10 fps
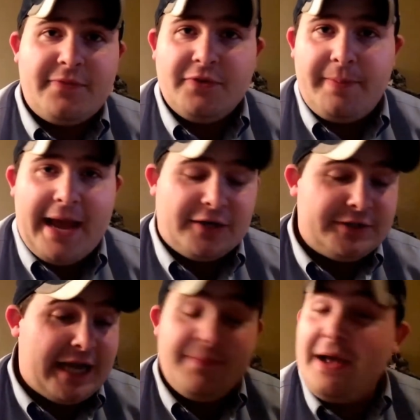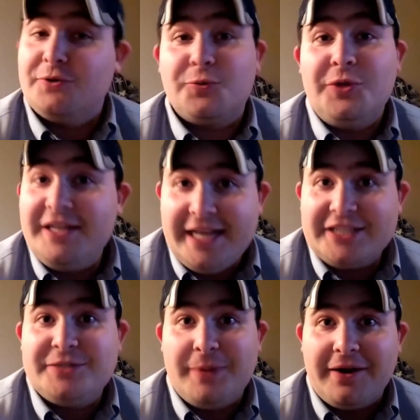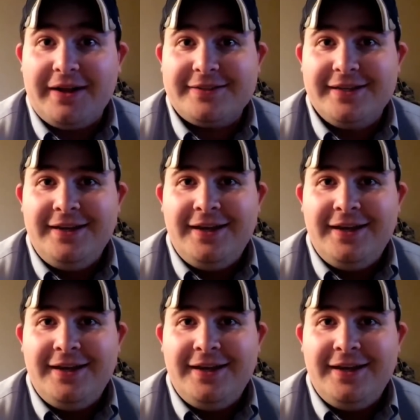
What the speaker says: before the Packers game. That was a really neat experience.